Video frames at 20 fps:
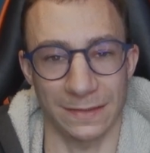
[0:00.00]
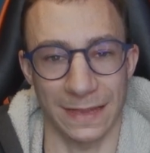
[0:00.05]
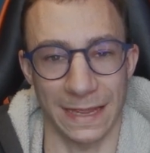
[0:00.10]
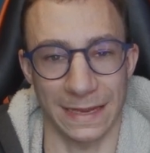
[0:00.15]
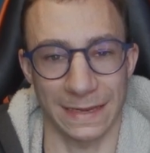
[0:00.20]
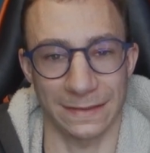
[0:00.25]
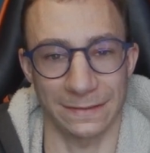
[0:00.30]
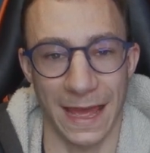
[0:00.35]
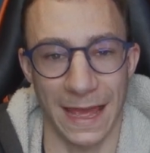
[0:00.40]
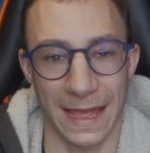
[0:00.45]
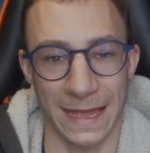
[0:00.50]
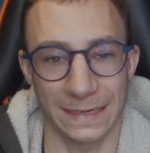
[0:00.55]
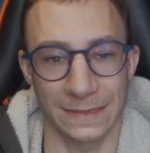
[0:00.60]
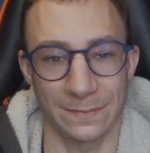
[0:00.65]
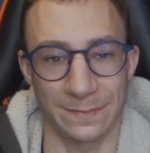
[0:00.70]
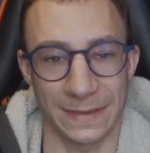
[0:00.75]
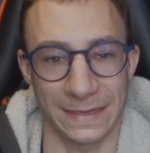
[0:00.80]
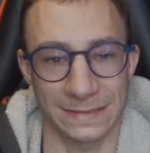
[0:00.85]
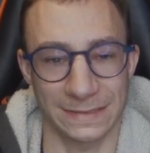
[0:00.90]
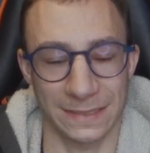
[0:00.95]
Like, I had
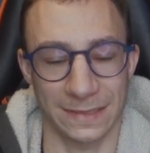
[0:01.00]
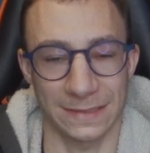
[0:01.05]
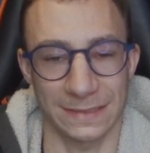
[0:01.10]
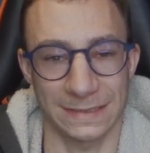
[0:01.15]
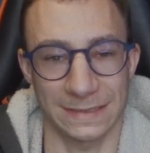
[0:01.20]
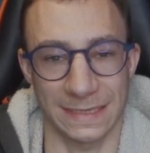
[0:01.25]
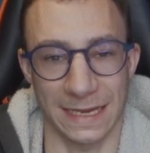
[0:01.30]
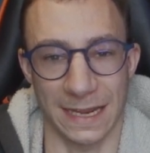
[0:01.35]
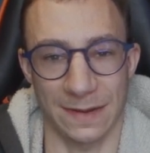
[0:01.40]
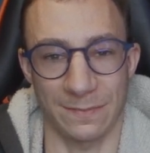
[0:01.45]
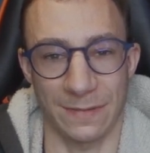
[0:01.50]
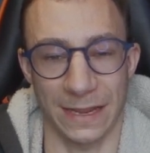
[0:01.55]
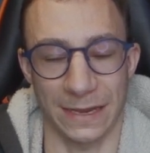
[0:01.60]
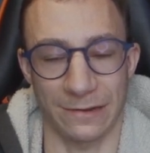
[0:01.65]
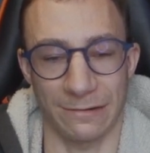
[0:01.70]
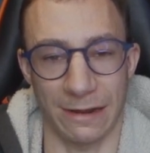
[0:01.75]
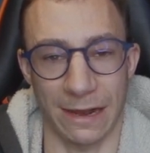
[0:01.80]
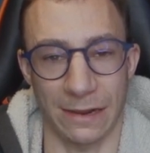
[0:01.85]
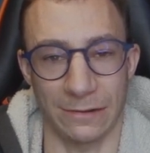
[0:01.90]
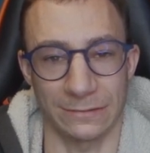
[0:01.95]
to basically stand my
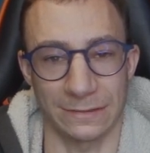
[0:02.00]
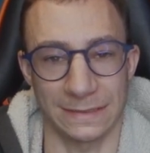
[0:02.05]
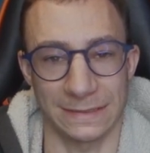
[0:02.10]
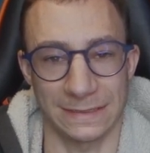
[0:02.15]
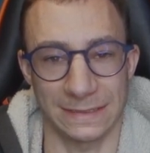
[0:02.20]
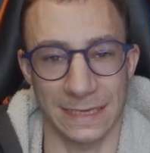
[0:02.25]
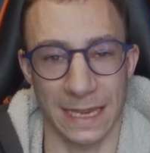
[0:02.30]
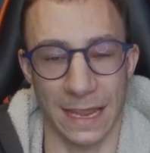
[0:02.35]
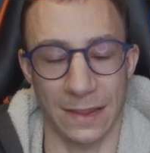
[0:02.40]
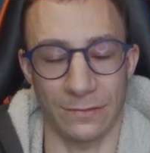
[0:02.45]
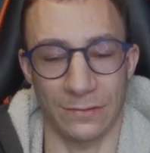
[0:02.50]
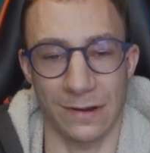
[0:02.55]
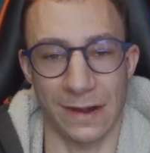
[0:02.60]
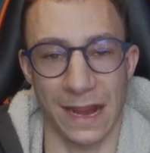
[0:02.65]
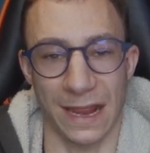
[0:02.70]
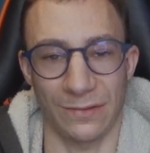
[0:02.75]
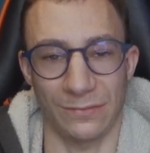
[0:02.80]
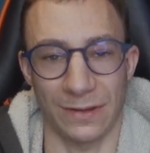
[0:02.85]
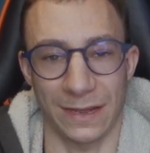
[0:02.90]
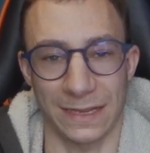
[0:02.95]
ground to stay where
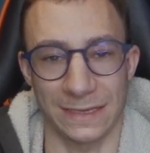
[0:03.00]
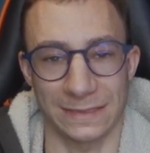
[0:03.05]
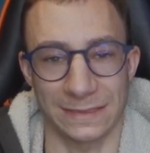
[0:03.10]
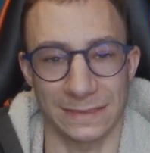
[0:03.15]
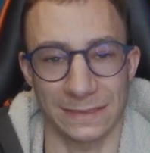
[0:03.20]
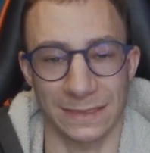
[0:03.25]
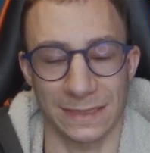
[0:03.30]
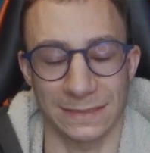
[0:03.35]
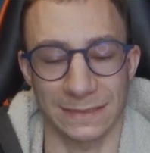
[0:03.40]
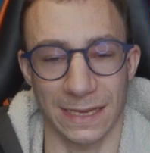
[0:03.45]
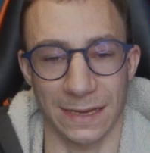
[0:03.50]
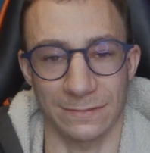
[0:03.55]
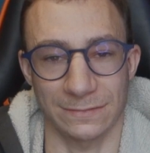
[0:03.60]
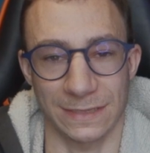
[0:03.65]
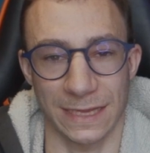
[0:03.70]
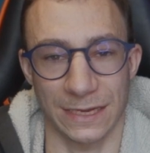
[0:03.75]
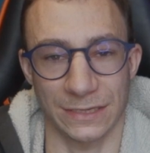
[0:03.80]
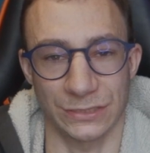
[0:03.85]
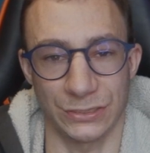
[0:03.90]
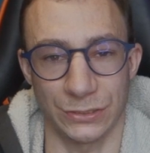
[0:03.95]
I was because I was
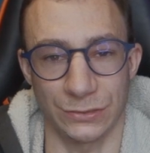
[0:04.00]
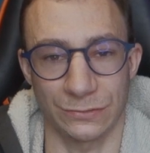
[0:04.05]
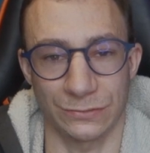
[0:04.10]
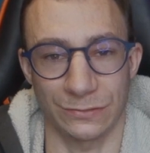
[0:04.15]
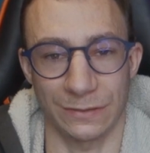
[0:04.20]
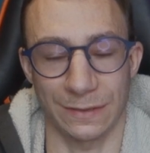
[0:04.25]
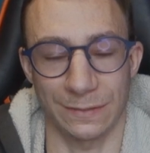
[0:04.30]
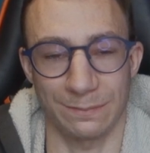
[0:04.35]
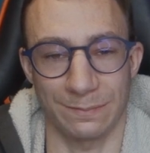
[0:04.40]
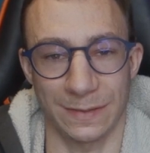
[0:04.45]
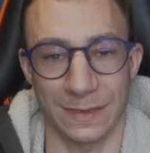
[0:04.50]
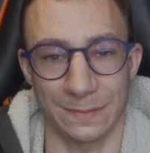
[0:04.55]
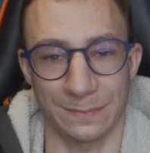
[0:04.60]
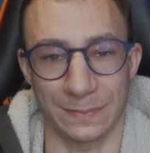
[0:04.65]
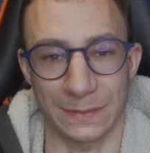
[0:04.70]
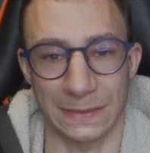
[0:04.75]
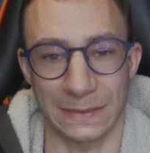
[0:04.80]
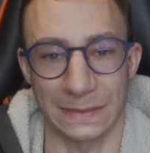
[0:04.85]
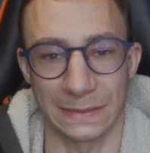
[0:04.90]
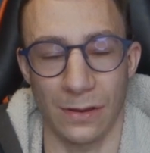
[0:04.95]
like two, three
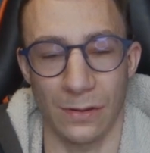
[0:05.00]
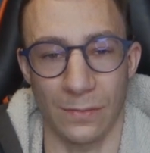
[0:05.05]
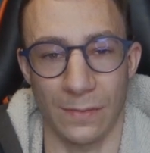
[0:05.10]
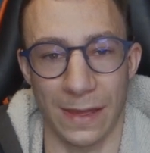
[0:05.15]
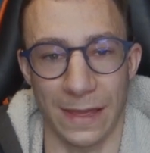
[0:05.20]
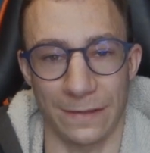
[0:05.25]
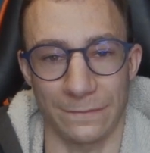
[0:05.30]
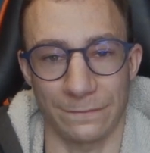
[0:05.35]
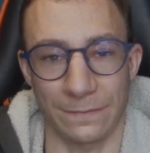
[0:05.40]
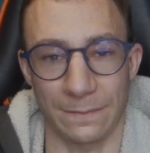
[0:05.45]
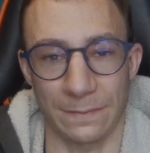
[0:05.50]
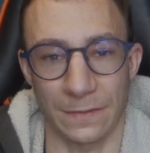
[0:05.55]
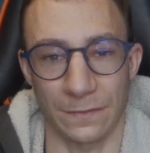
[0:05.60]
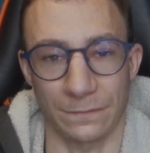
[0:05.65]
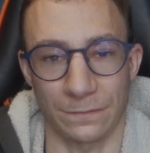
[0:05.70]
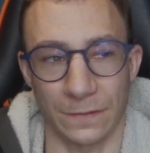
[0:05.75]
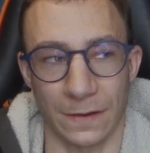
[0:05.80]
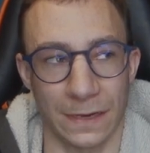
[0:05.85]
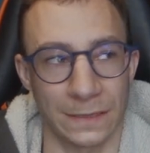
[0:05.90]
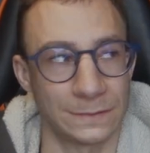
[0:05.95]
people away from the
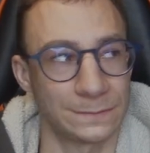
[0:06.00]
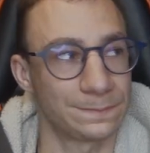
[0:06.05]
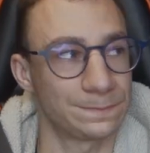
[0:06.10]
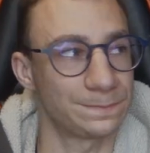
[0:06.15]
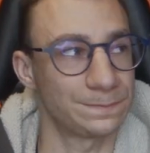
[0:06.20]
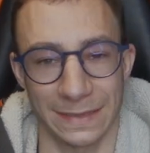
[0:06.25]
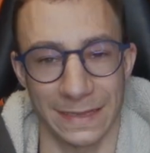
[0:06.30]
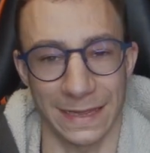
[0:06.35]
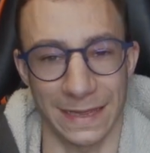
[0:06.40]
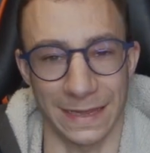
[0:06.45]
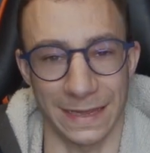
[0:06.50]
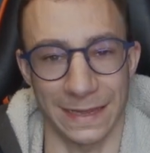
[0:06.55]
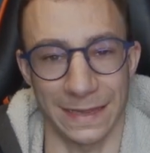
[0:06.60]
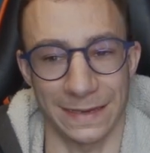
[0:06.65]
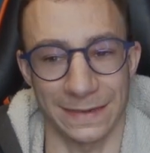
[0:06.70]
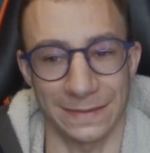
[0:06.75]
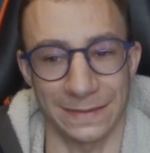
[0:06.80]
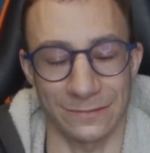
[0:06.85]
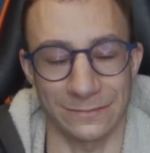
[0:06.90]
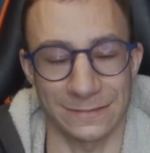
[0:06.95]
front.
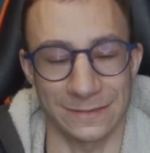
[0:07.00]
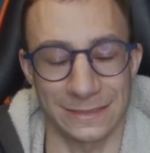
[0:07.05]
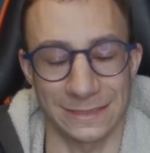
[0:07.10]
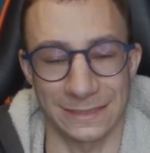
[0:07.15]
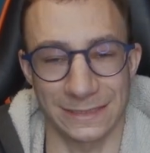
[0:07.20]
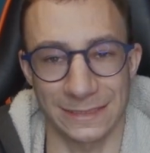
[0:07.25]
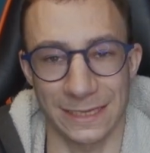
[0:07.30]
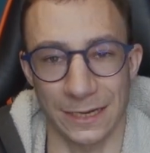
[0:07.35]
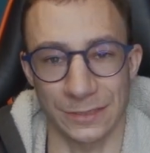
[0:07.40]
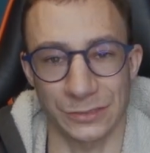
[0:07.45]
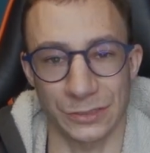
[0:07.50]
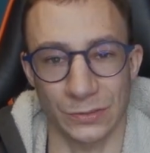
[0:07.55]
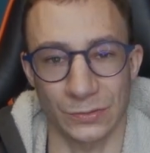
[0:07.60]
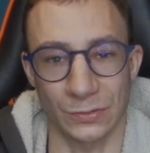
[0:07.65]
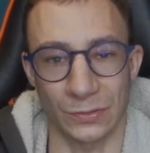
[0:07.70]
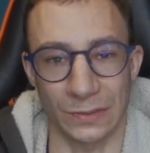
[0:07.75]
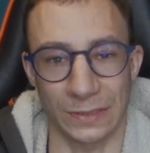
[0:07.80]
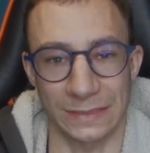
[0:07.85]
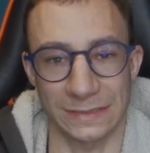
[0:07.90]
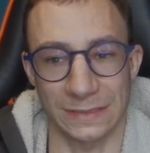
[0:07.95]
And it was such a
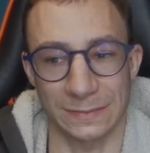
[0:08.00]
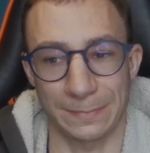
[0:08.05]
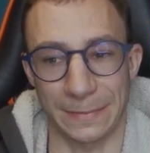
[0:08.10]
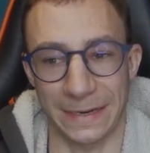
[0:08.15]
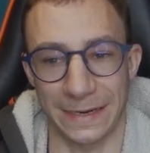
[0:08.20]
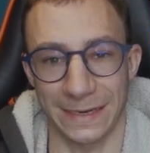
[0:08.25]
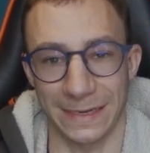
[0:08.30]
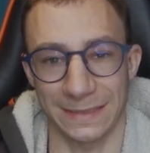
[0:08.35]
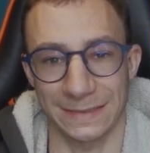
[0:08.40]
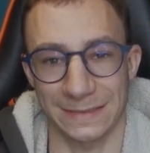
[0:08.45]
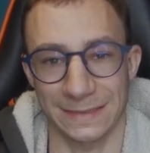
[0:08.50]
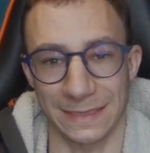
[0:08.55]
cool experience.